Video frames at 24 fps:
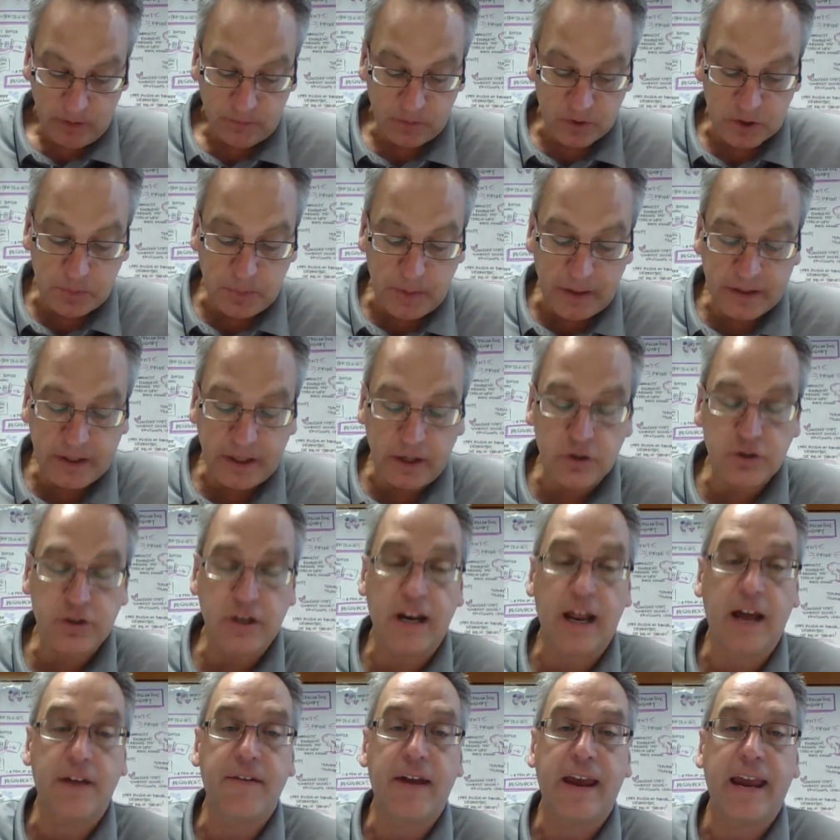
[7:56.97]
For spectators that
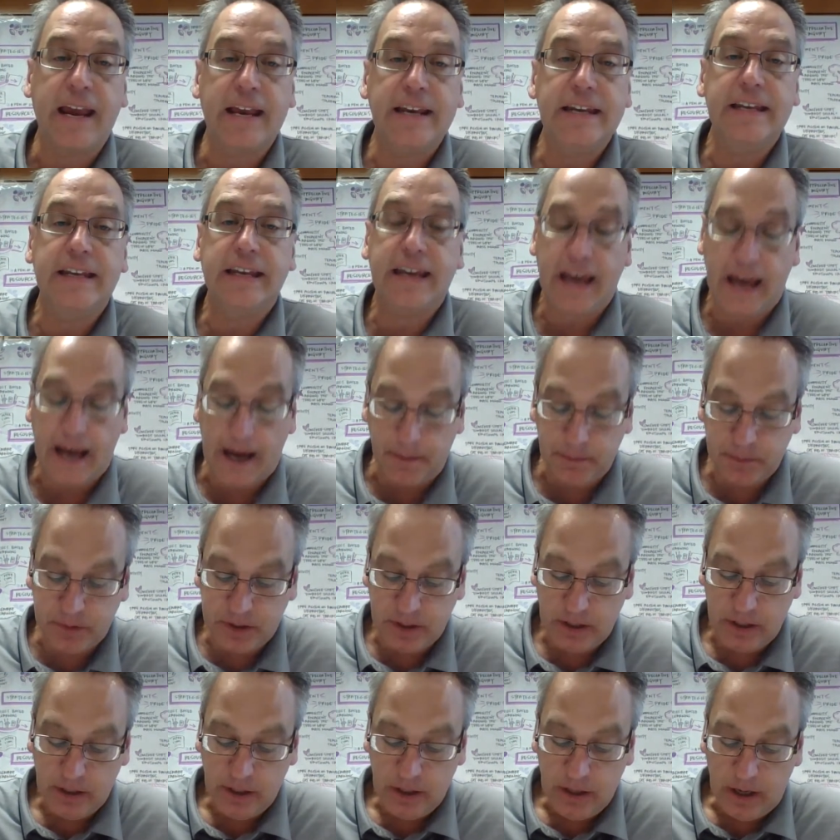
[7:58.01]
have handicapped
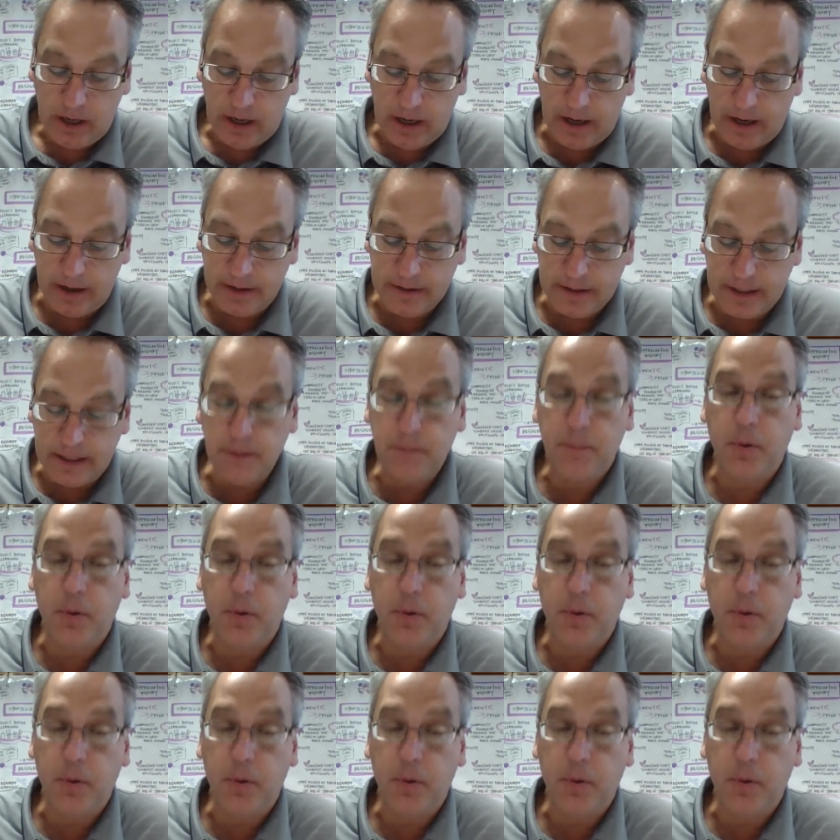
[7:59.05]
uh, ne-